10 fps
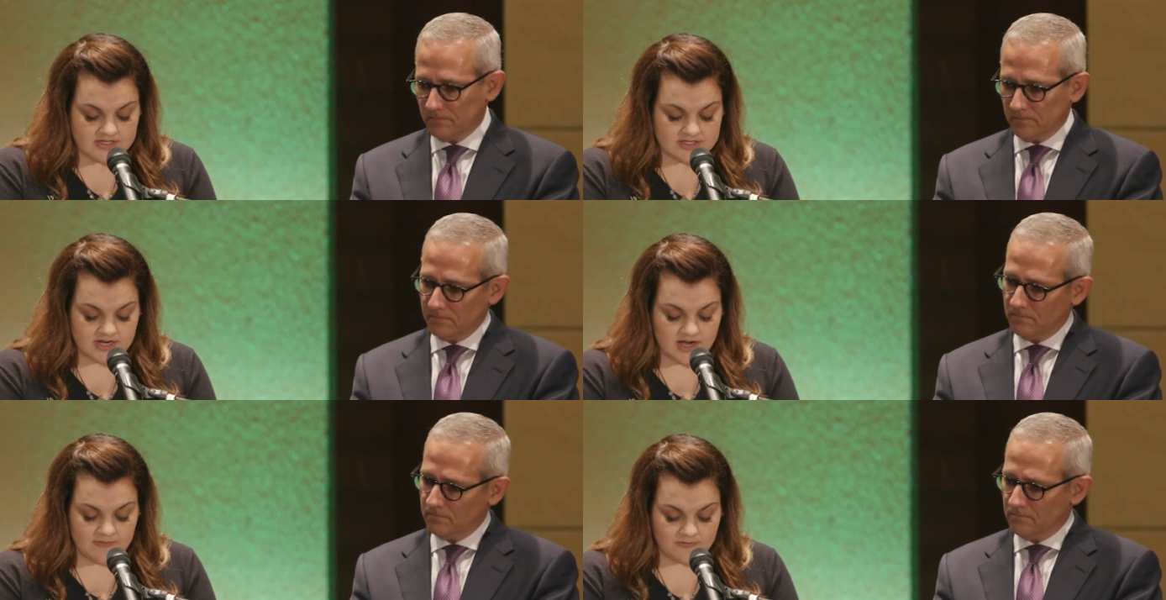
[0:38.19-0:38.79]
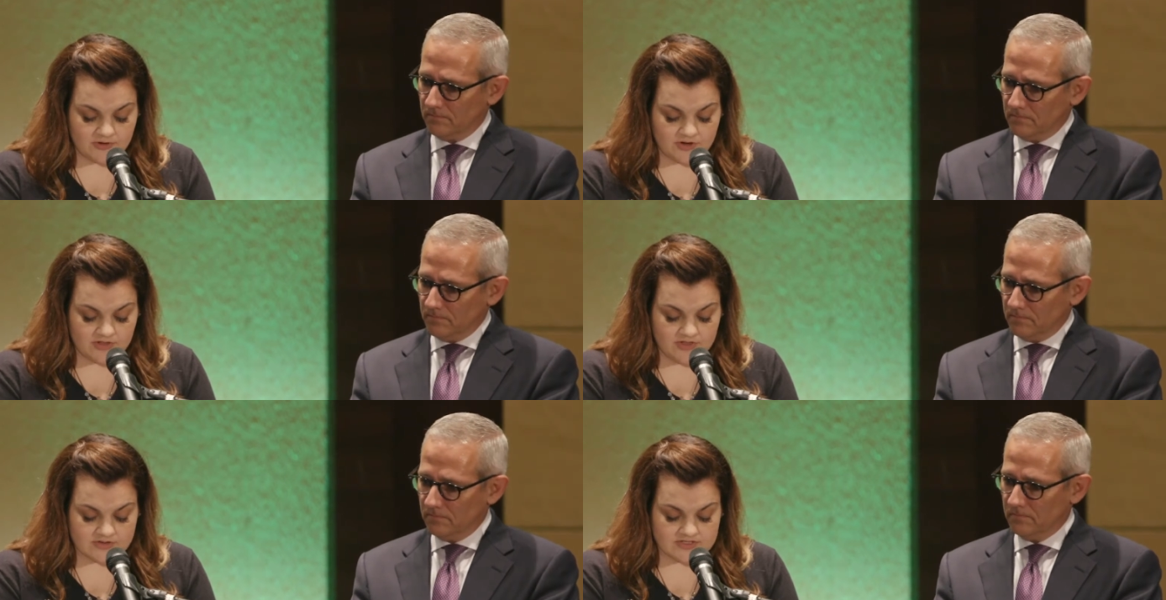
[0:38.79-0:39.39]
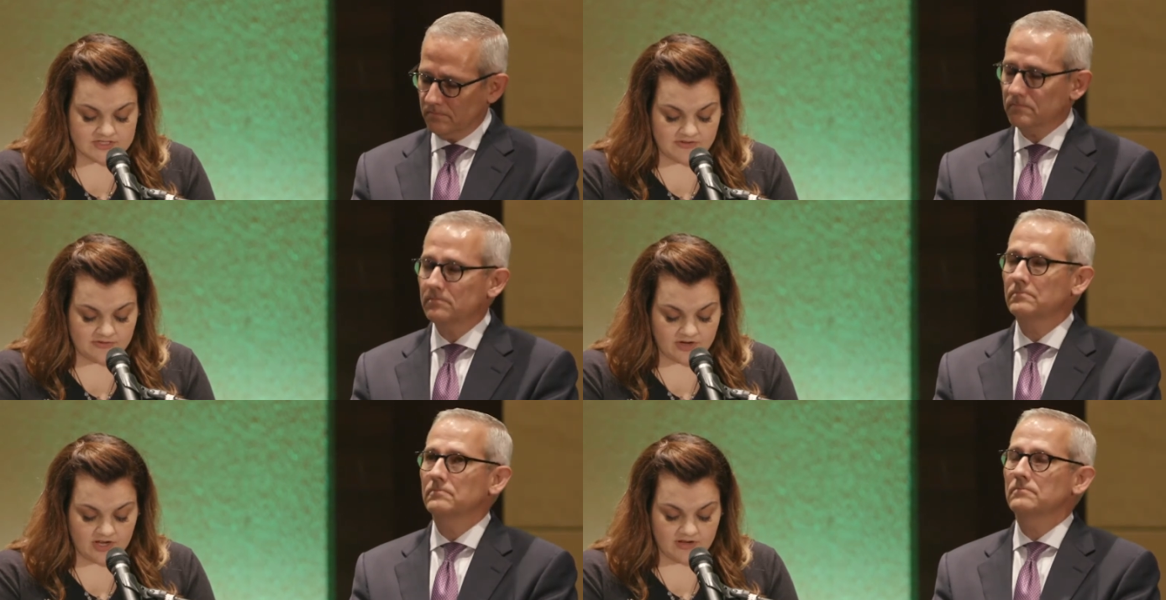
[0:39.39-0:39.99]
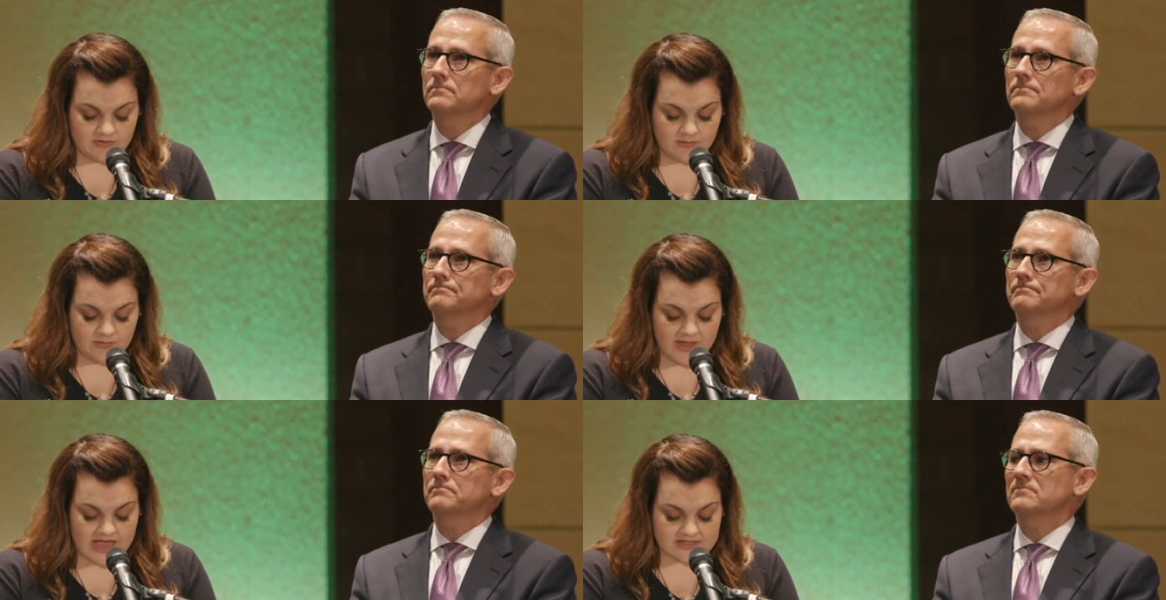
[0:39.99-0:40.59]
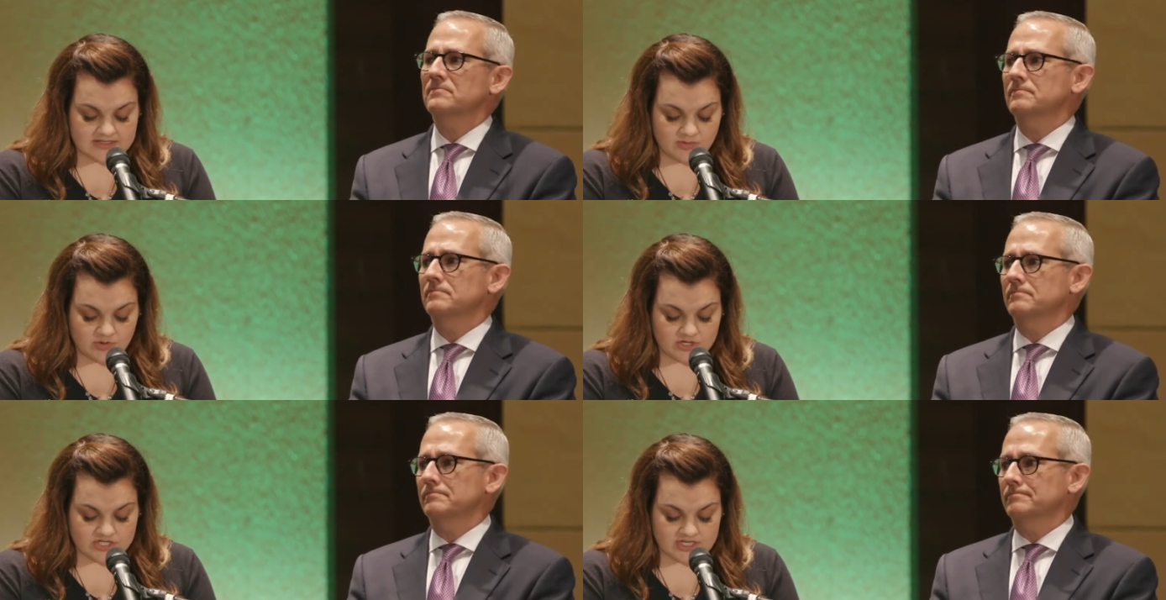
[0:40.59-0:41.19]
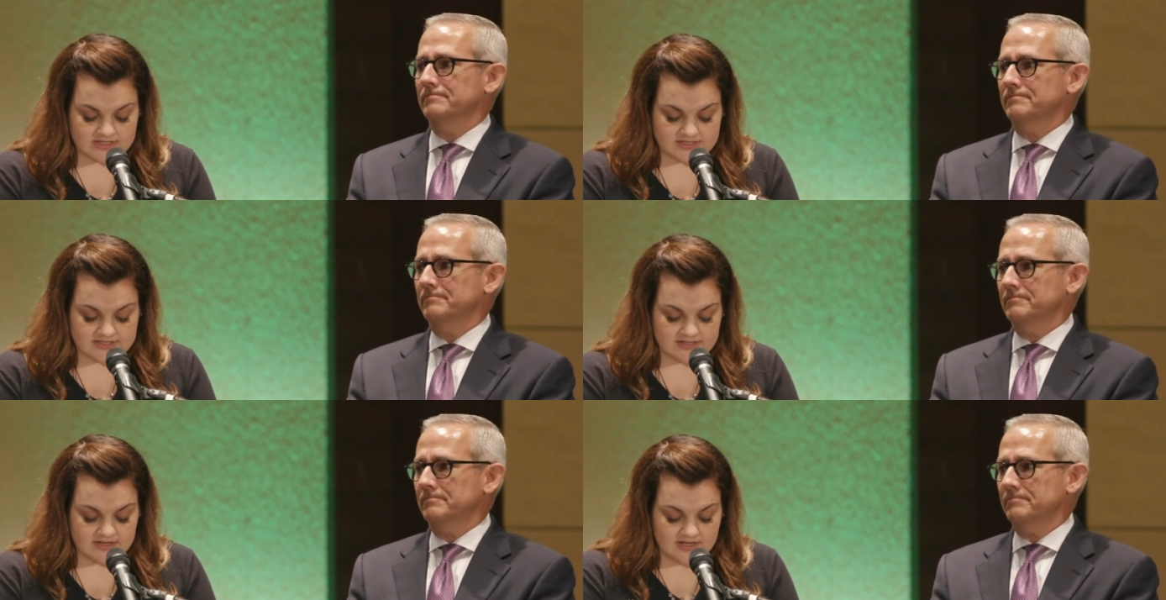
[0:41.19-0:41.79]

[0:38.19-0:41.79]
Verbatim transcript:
Speaker 1: to comfort those suffering from past abortions,